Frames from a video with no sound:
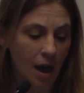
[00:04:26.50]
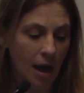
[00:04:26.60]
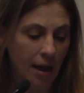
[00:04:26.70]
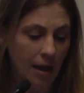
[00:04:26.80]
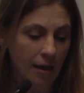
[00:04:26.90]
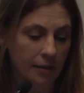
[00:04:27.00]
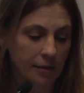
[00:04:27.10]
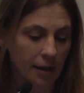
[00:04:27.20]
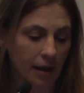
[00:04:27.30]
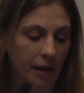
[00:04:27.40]

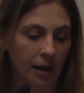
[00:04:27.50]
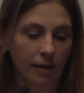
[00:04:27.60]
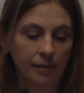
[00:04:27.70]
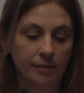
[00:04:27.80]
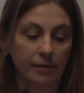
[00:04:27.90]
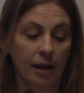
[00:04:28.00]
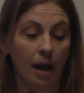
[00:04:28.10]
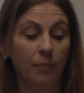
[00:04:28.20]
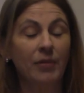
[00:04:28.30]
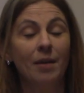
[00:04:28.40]
And
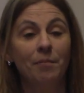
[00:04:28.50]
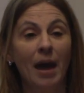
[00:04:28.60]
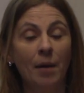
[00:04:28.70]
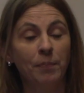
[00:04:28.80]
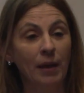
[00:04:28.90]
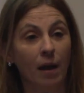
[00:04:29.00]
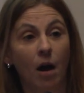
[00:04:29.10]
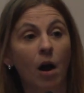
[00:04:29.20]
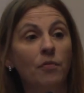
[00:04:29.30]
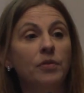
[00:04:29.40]
the mapping
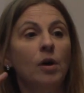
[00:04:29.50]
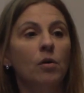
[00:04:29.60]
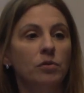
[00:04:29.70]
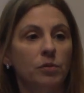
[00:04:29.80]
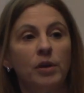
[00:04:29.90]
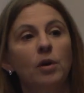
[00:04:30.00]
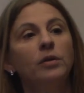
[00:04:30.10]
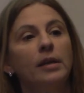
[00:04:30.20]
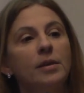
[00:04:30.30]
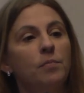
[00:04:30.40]
of those, we know
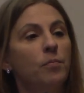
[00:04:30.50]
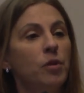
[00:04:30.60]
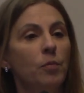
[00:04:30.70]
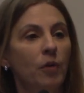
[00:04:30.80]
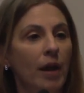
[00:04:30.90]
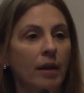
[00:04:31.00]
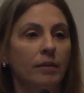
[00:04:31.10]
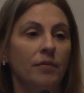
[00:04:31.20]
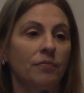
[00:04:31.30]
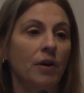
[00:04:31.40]
that the
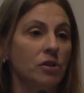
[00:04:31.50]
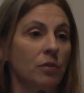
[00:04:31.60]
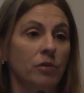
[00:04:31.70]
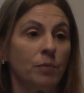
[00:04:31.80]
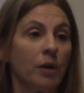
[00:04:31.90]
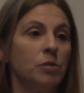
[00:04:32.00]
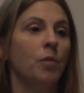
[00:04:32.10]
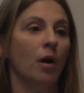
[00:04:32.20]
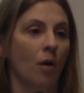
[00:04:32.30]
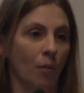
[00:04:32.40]
brain, the function is much
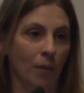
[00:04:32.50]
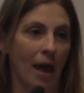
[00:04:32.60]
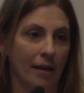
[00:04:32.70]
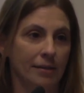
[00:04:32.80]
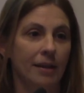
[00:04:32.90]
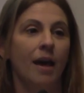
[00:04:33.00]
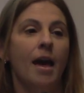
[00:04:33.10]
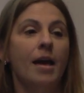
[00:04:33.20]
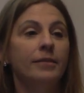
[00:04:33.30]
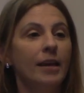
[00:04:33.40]
more complex.
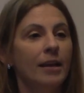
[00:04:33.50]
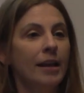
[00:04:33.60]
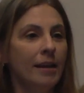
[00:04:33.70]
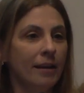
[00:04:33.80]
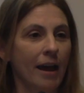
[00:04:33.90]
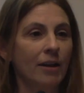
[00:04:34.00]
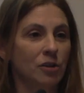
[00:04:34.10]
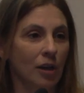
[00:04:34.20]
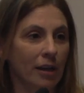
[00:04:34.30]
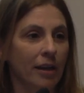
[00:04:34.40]
And they link
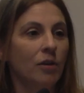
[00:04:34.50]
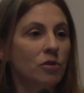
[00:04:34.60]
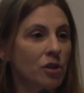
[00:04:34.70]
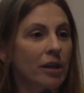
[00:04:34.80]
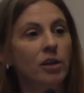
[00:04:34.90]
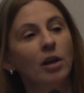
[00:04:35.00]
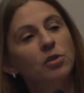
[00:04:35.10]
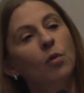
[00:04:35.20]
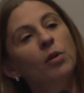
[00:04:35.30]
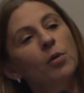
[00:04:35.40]
actually, usually
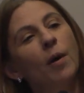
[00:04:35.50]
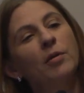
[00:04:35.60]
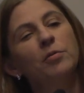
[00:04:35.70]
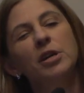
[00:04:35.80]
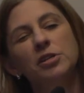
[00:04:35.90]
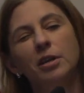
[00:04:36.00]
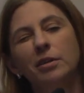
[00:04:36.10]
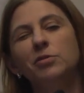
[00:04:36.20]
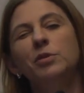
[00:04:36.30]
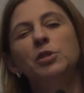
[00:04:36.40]
not only one
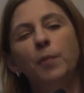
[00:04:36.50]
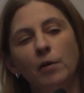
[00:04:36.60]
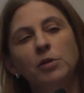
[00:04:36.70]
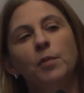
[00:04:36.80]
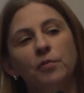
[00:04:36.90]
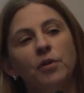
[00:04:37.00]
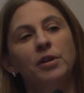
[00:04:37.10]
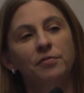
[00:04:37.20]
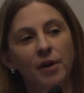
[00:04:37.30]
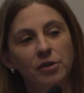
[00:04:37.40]
region is responsible for
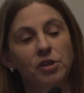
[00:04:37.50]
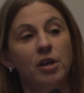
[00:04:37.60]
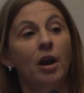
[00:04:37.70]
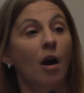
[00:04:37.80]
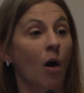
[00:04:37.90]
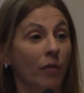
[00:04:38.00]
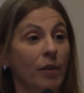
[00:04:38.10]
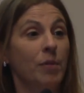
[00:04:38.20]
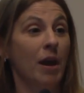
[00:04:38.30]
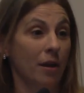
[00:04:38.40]
the functioning
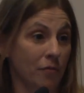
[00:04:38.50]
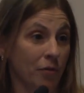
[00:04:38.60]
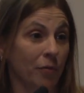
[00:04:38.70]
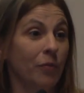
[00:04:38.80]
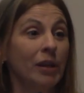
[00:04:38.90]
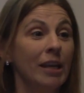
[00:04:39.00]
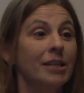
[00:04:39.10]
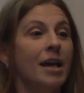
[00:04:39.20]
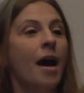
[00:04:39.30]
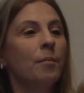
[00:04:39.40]
or the behavior. We
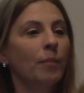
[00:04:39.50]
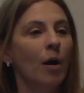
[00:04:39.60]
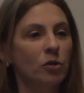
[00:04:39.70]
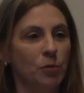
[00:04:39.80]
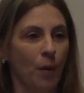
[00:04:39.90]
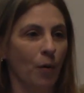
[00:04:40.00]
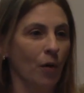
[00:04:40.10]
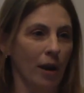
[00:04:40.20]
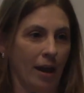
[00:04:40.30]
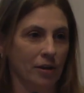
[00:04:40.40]
need multiple
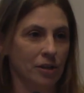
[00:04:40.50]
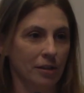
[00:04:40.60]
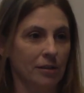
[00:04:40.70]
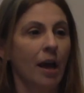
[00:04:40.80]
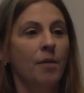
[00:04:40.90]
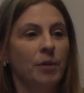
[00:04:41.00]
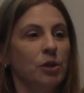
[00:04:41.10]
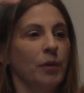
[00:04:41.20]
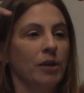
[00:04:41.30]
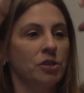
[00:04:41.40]
connections
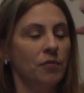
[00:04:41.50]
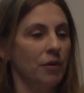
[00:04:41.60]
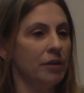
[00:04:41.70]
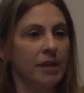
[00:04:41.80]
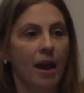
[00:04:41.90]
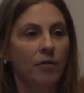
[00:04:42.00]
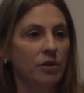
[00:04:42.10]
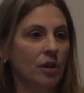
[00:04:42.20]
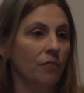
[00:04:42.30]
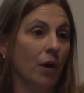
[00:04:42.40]
between different
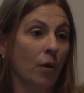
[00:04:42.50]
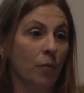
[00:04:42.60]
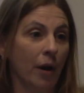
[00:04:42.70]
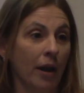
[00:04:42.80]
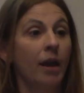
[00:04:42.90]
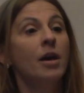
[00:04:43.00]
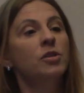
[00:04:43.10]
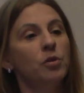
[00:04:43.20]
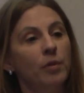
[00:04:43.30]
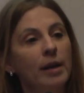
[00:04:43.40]
areas of our brain
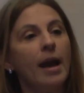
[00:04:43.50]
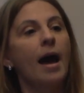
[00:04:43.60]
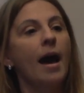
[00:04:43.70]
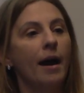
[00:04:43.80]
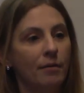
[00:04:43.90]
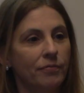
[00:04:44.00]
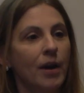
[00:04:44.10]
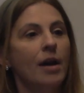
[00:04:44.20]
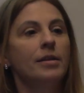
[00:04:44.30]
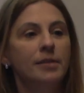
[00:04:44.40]
to really
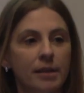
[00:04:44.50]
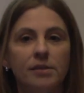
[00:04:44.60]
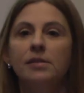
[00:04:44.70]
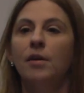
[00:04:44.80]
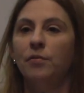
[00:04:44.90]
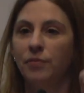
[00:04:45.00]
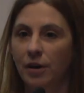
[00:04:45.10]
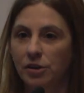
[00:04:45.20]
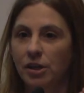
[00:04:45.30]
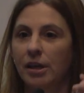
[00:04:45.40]
have this
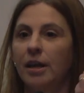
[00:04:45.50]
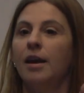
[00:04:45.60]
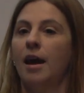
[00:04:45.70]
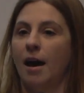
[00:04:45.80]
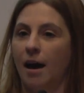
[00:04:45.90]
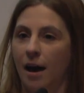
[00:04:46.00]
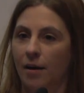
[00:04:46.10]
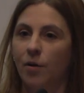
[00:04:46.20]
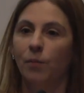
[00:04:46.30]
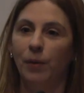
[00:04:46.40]
functioning
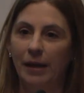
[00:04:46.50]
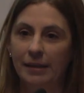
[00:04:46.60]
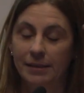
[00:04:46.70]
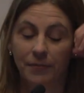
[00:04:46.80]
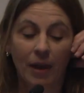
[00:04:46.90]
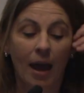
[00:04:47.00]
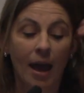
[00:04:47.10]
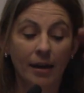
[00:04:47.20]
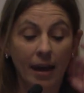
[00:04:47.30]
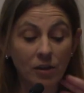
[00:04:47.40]
complete.
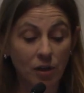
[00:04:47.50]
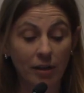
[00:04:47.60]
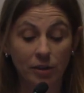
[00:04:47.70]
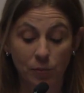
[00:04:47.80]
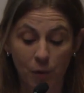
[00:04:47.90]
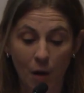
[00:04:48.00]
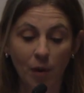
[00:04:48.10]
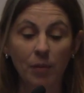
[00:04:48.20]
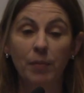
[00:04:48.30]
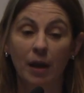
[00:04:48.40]
And actually it's
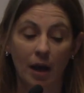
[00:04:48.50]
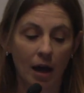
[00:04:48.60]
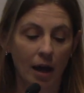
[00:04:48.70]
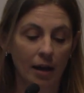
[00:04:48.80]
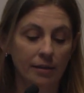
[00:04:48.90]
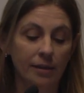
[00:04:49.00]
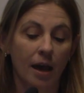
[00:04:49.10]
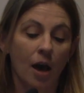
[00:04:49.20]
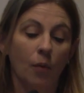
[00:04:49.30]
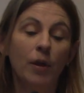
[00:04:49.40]
probably because
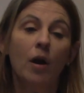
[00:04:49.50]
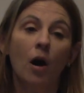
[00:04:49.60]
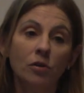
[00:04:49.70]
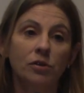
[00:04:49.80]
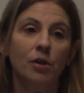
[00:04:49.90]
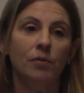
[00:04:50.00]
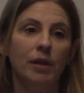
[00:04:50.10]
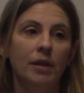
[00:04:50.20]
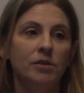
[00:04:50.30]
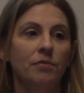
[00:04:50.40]
we also
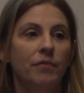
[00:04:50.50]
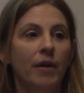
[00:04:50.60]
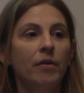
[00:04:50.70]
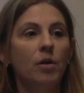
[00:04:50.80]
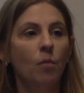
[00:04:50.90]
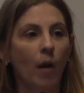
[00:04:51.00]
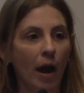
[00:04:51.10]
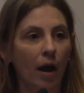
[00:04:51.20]
need a very